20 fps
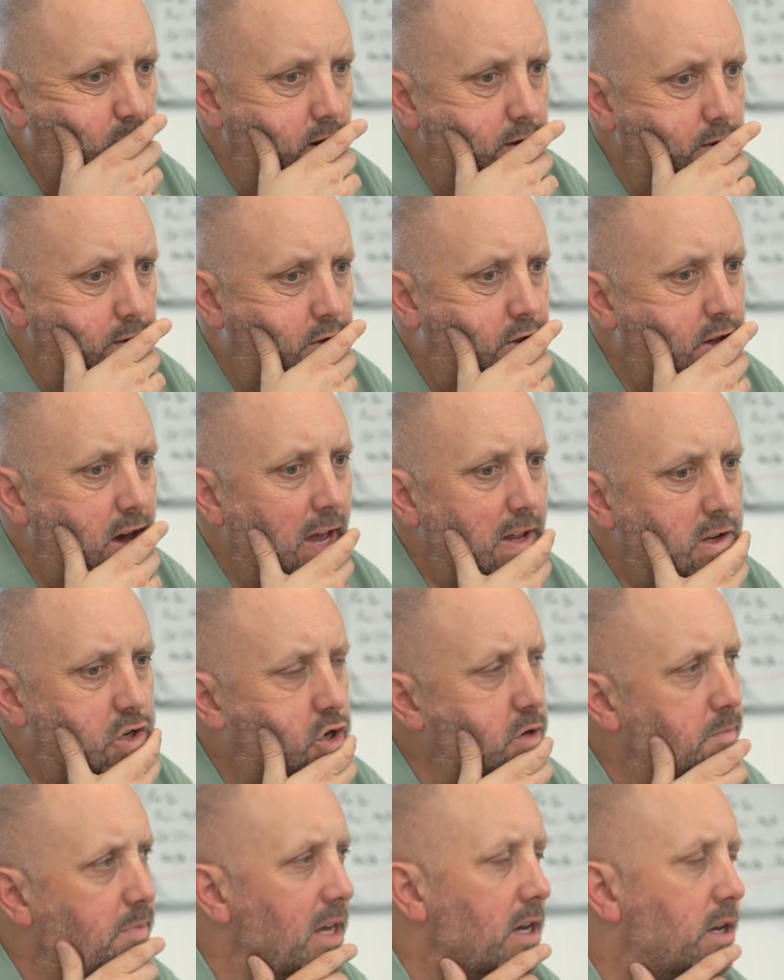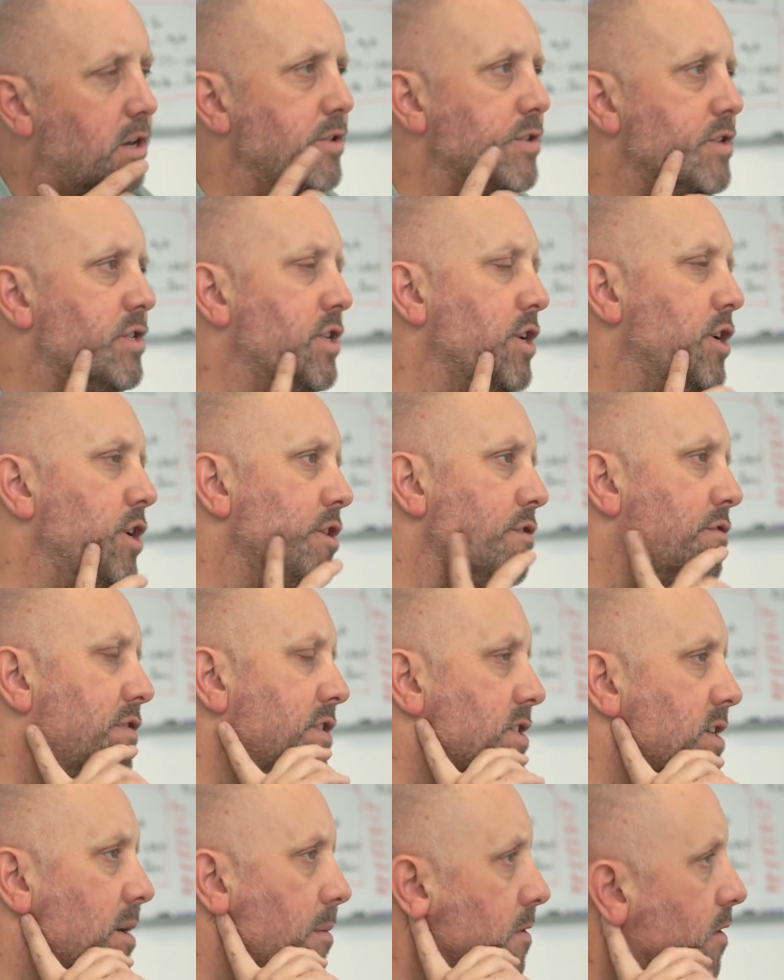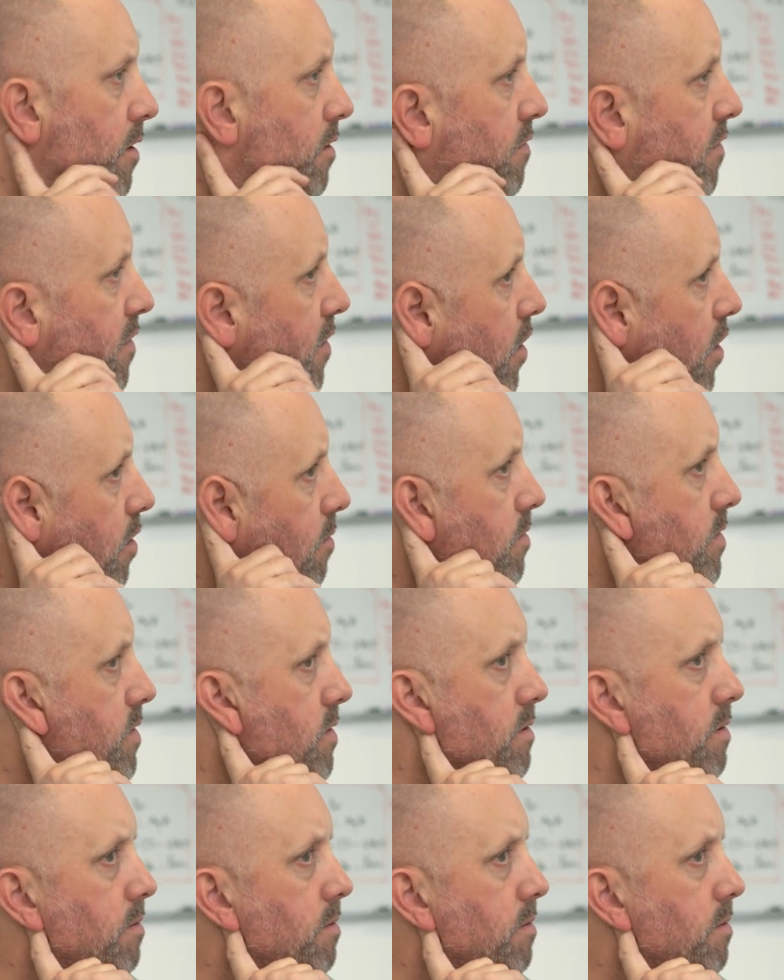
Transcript: that should be a concern for some of those firms